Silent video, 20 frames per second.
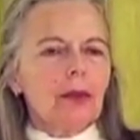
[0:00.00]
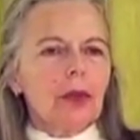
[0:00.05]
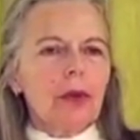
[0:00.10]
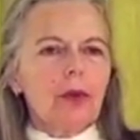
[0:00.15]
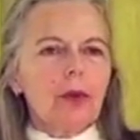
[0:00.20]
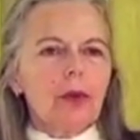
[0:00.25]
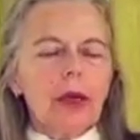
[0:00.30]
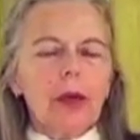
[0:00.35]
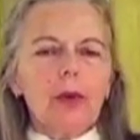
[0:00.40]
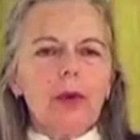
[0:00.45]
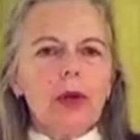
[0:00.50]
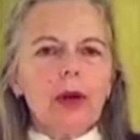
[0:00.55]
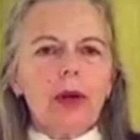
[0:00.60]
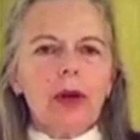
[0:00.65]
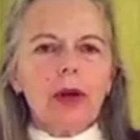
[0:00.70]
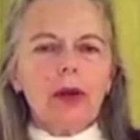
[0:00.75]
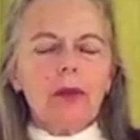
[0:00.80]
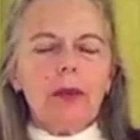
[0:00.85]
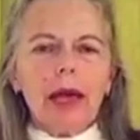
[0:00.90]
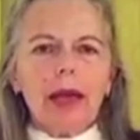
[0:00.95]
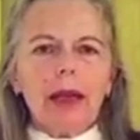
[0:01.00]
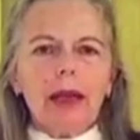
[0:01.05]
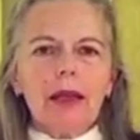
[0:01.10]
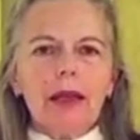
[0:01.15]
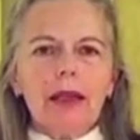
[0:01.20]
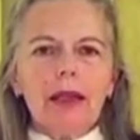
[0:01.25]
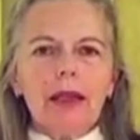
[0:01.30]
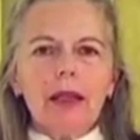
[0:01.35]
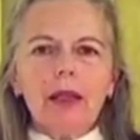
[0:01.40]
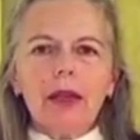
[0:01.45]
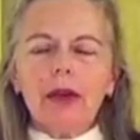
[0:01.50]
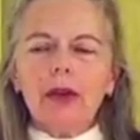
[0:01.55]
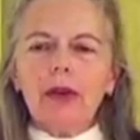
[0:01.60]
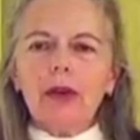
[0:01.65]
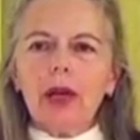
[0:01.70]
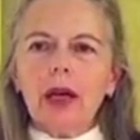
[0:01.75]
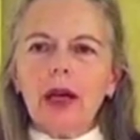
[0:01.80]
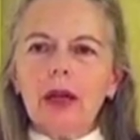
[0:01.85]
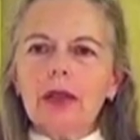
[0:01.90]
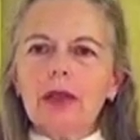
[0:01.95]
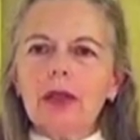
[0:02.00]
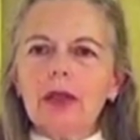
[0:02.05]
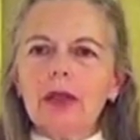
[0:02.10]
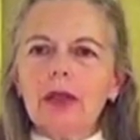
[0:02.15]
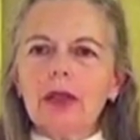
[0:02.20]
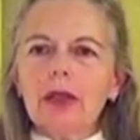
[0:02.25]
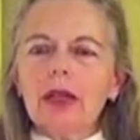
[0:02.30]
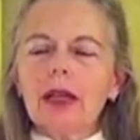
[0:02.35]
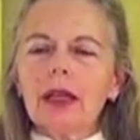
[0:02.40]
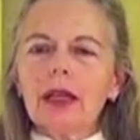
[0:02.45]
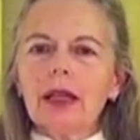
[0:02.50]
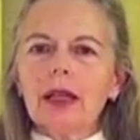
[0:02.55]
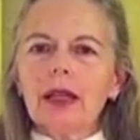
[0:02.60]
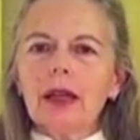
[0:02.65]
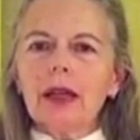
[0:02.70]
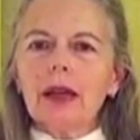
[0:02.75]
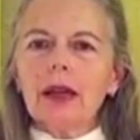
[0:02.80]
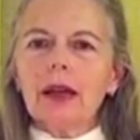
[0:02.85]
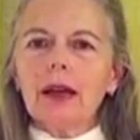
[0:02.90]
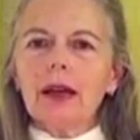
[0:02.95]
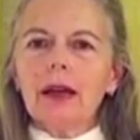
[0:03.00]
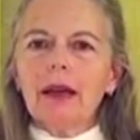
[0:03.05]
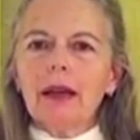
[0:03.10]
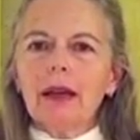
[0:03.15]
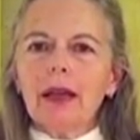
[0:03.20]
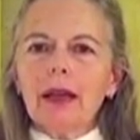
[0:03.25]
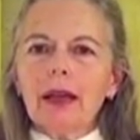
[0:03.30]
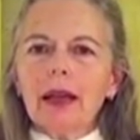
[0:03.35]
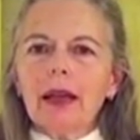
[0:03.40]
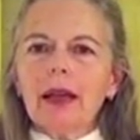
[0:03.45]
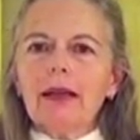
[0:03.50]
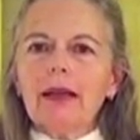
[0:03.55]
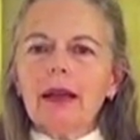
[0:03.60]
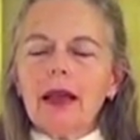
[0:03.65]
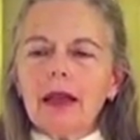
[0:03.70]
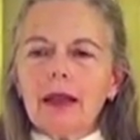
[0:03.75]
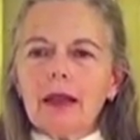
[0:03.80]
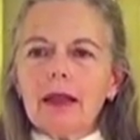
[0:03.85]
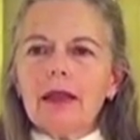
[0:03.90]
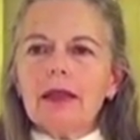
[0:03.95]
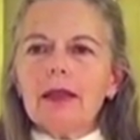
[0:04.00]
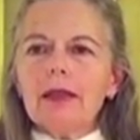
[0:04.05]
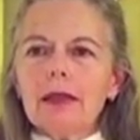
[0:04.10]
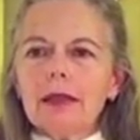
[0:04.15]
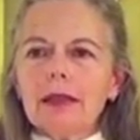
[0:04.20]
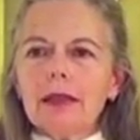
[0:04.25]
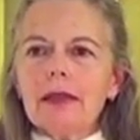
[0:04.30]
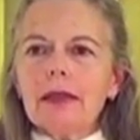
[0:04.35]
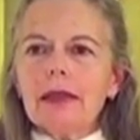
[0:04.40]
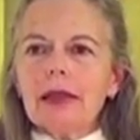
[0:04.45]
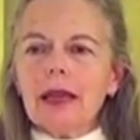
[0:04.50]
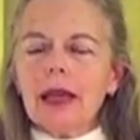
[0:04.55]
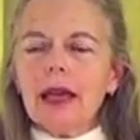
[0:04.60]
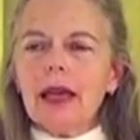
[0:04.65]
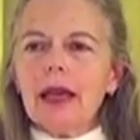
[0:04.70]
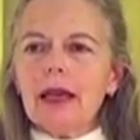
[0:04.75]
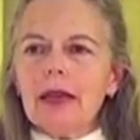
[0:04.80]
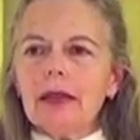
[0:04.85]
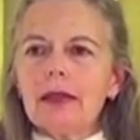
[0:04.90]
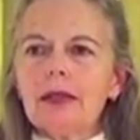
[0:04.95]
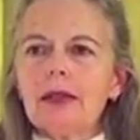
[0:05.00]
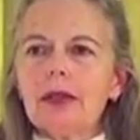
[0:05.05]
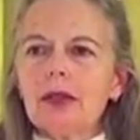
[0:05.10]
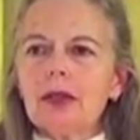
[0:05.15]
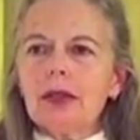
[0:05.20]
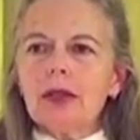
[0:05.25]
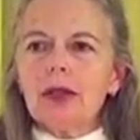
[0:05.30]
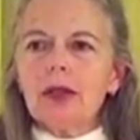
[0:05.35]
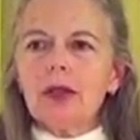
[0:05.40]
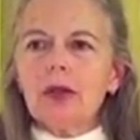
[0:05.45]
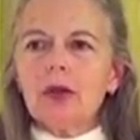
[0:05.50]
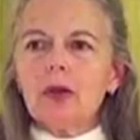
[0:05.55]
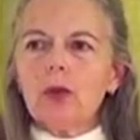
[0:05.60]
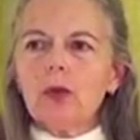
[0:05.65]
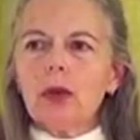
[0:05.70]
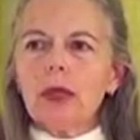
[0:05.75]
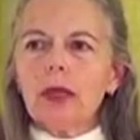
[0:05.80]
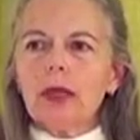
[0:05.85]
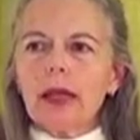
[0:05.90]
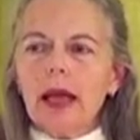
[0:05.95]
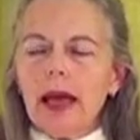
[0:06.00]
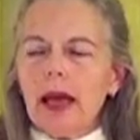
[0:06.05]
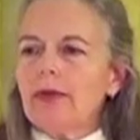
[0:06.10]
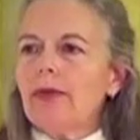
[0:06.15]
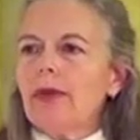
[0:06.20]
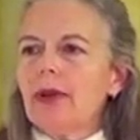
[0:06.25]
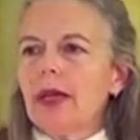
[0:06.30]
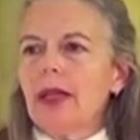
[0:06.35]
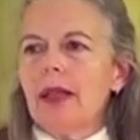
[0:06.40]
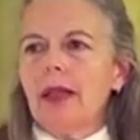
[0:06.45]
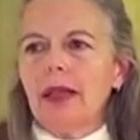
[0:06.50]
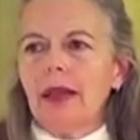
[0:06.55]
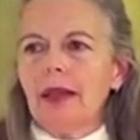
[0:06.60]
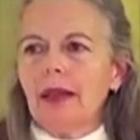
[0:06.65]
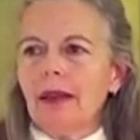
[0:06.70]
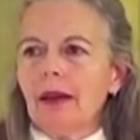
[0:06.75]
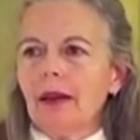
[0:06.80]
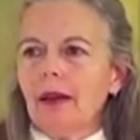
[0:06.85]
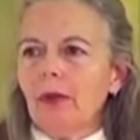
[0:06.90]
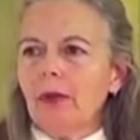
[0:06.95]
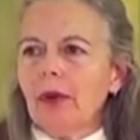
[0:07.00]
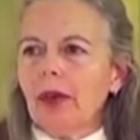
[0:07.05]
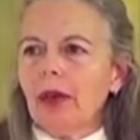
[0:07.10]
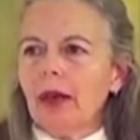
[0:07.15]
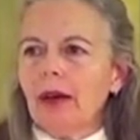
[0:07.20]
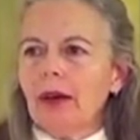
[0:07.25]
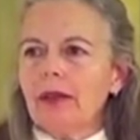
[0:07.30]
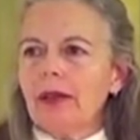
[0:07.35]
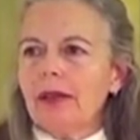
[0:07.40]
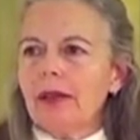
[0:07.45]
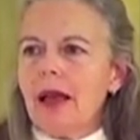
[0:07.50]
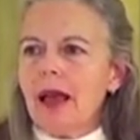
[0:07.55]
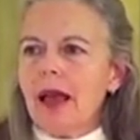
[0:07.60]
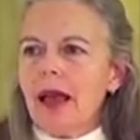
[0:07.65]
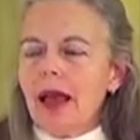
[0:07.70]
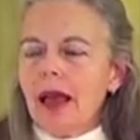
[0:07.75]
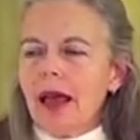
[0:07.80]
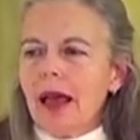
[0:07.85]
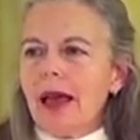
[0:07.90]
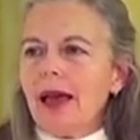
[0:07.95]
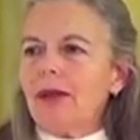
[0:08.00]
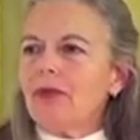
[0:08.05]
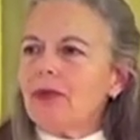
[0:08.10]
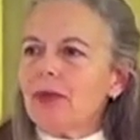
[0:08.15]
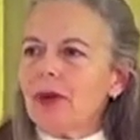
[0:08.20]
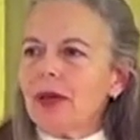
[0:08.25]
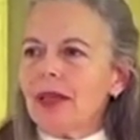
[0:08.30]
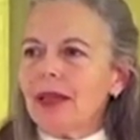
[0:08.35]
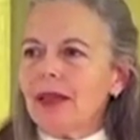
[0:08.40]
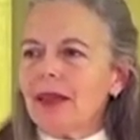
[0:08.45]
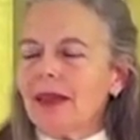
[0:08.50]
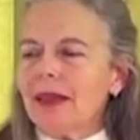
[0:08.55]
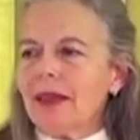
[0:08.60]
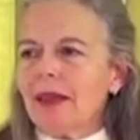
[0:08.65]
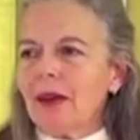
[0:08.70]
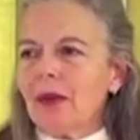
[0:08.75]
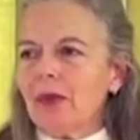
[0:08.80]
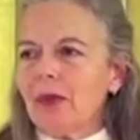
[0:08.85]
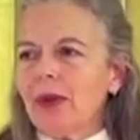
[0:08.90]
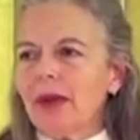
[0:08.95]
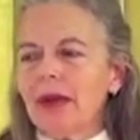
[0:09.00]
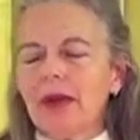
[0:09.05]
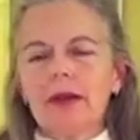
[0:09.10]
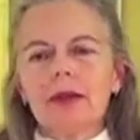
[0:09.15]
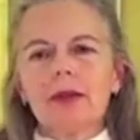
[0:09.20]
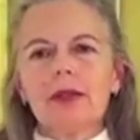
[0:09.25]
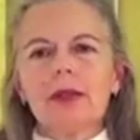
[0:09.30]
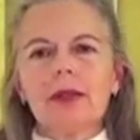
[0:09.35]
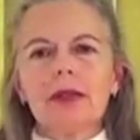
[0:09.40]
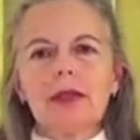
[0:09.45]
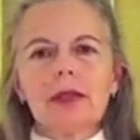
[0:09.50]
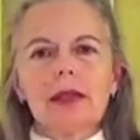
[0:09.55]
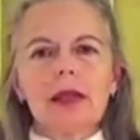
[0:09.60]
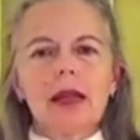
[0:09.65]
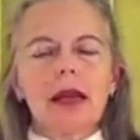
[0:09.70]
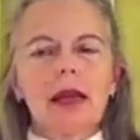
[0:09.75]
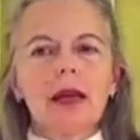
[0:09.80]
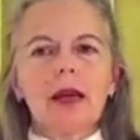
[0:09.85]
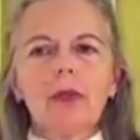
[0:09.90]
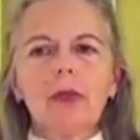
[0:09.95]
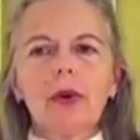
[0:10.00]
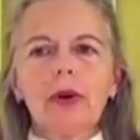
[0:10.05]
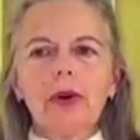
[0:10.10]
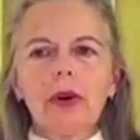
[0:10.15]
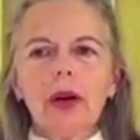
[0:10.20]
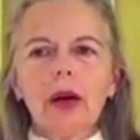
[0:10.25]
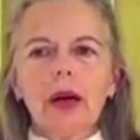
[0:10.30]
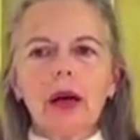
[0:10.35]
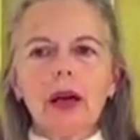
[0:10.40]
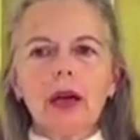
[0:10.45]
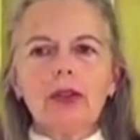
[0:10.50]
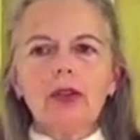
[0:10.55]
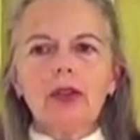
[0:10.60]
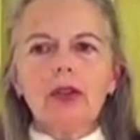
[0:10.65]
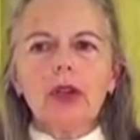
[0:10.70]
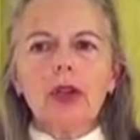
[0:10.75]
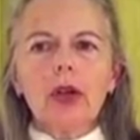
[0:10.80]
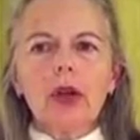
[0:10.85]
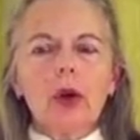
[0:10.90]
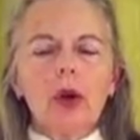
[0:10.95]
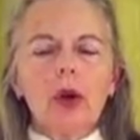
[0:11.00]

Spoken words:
We would automatically know not to look there. And this is the case, too, with everything that appears. Everything that appears is like a mirage